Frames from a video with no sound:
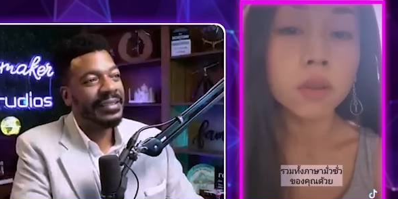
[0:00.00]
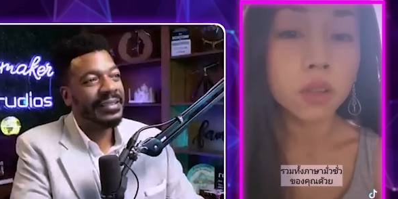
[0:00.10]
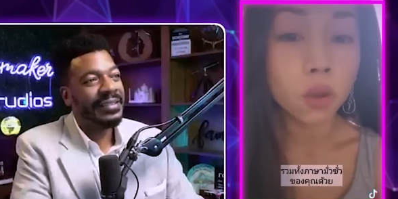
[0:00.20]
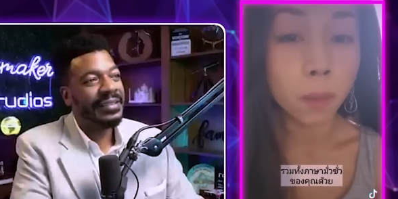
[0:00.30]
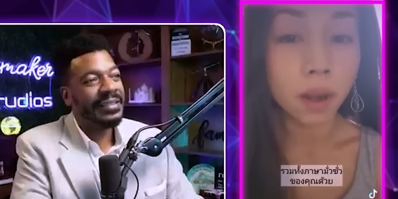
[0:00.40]

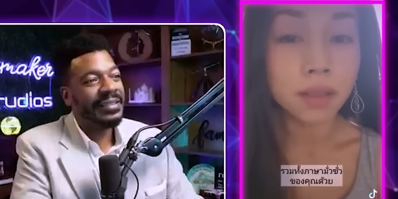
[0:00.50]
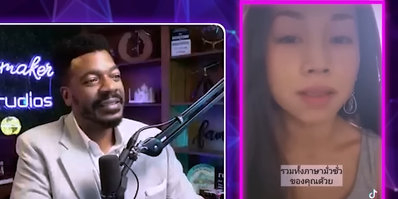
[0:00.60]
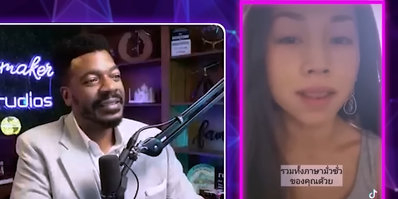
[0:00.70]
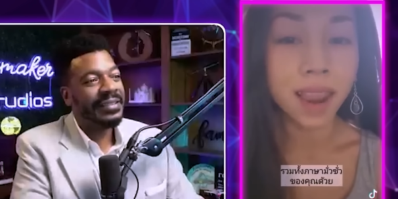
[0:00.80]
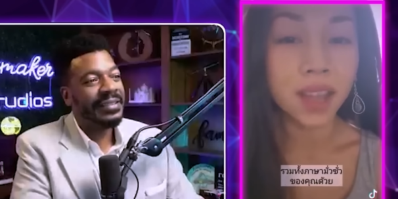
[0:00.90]
Speaker 1: including your
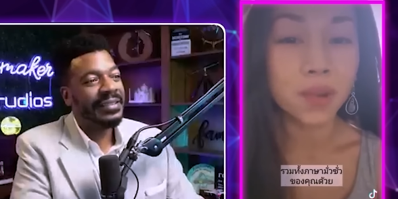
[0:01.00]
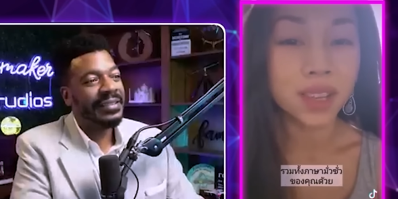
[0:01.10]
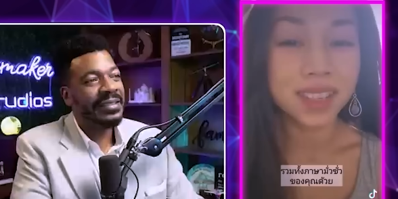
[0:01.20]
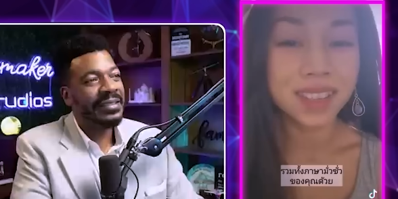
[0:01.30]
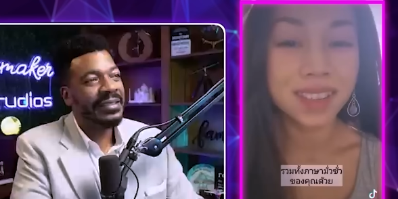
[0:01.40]
bastard
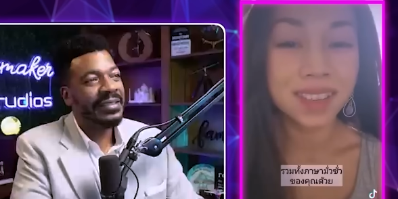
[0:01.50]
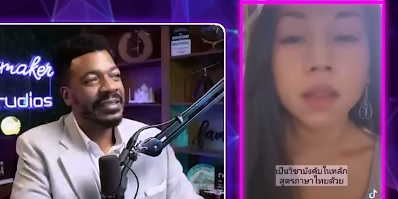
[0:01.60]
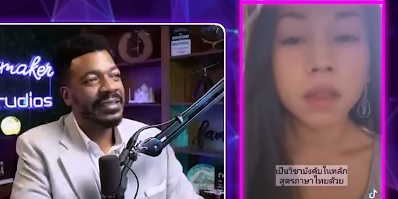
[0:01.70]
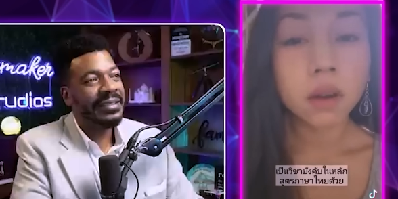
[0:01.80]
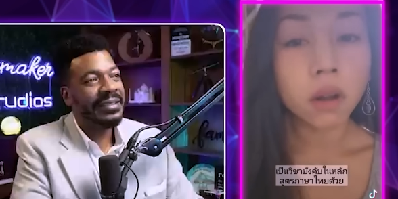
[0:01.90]
language.
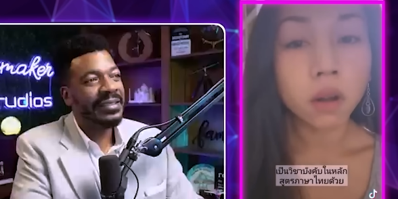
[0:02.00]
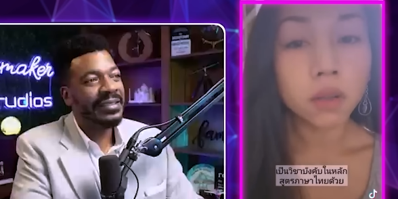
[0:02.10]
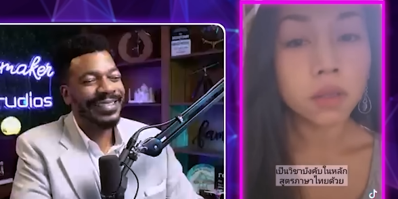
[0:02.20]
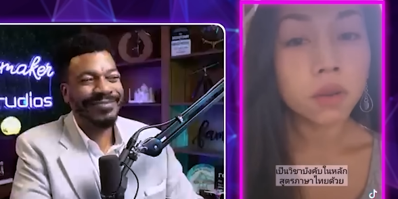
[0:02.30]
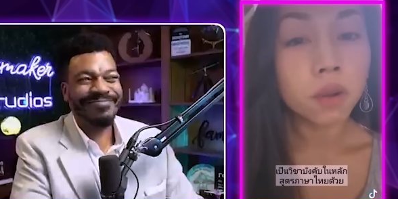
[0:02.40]
There
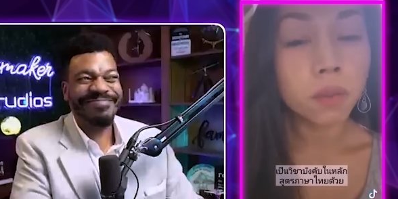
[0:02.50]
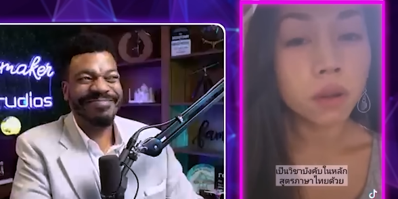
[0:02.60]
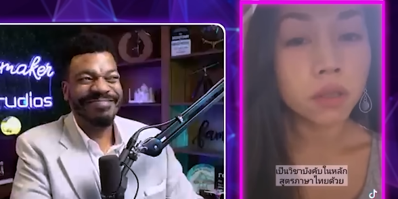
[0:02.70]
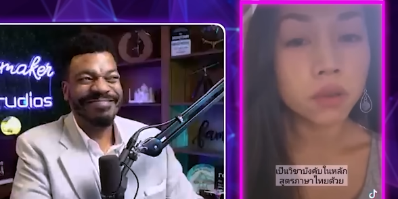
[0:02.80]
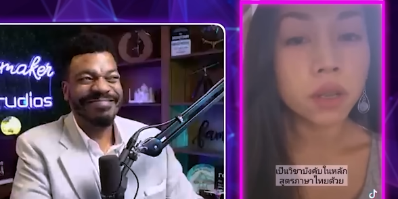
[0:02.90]
are also
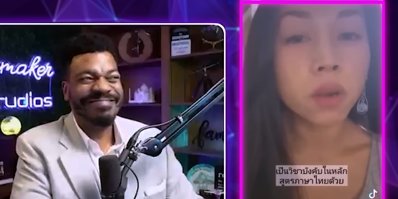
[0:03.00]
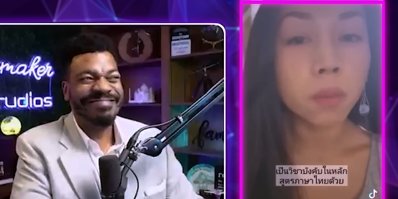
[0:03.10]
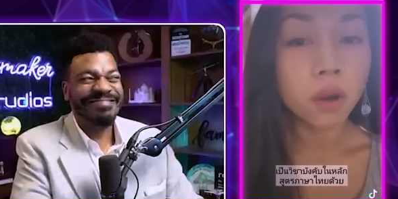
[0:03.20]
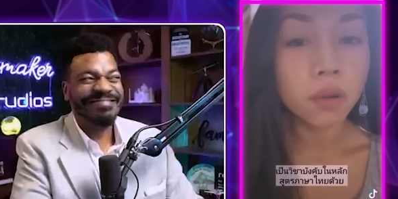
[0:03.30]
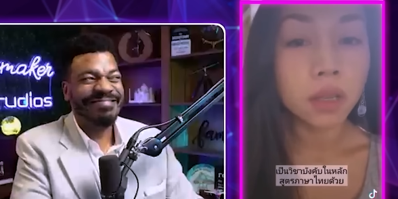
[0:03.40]

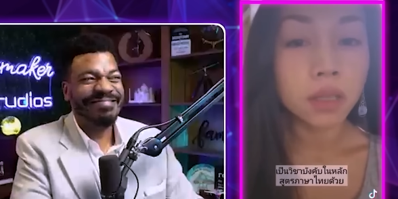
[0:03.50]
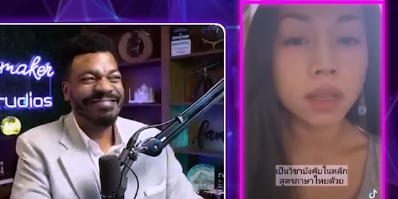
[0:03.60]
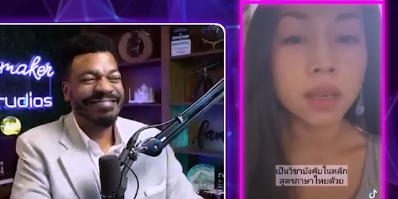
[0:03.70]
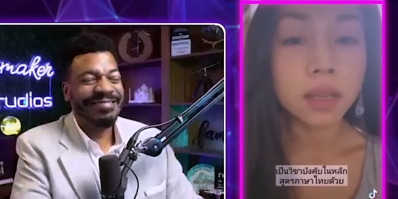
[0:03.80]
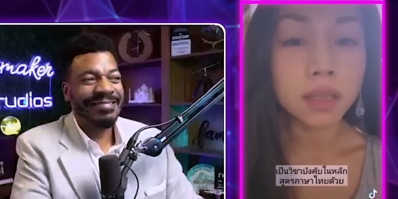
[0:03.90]
compulsory
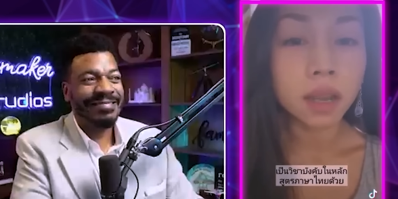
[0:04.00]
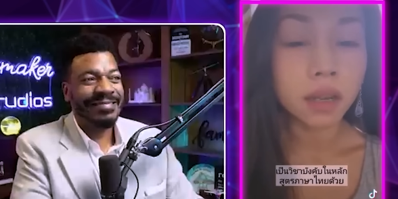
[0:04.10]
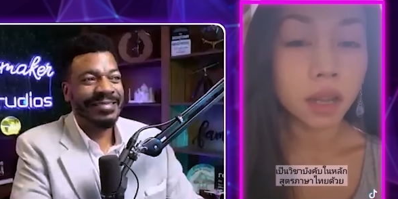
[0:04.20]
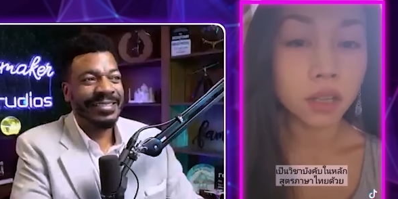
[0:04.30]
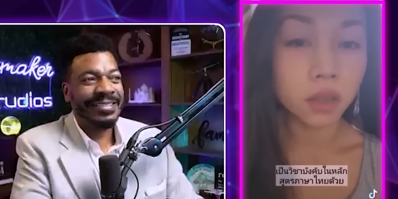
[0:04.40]
components in the
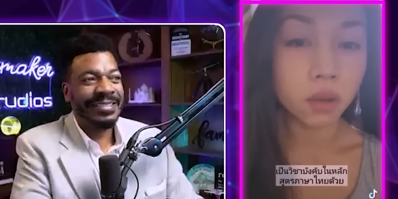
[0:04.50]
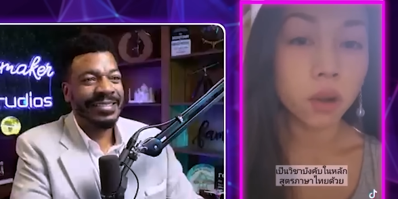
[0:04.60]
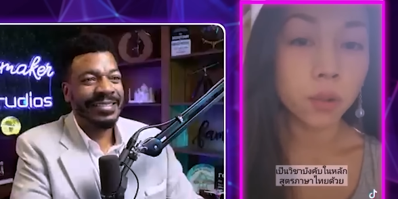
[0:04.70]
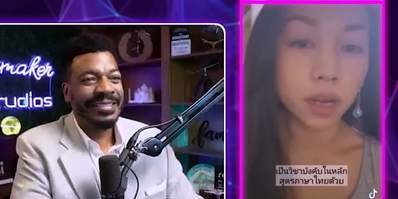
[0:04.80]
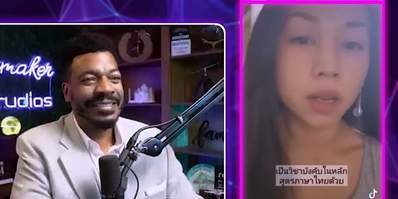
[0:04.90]
Thai
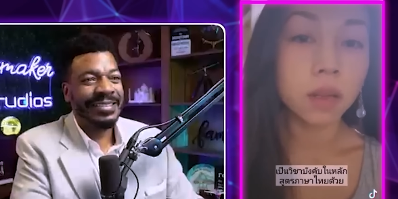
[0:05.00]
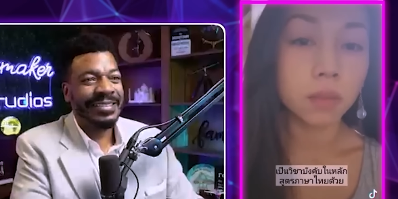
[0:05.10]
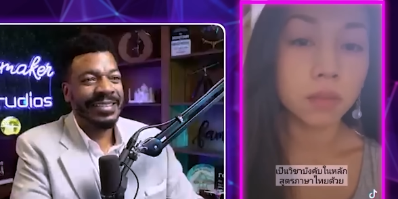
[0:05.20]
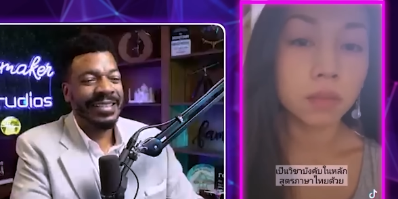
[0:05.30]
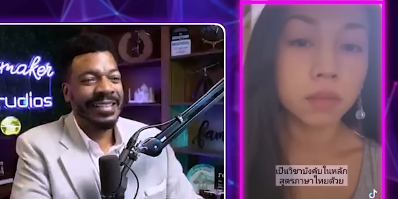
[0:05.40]
national
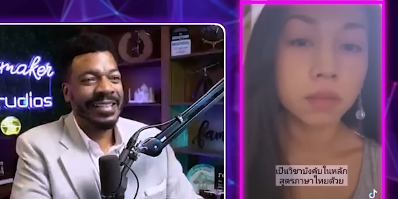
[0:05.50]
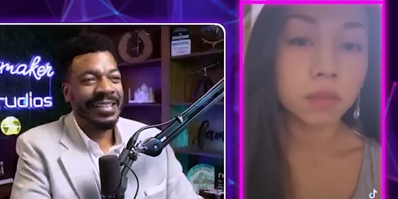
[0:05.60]
curriculum.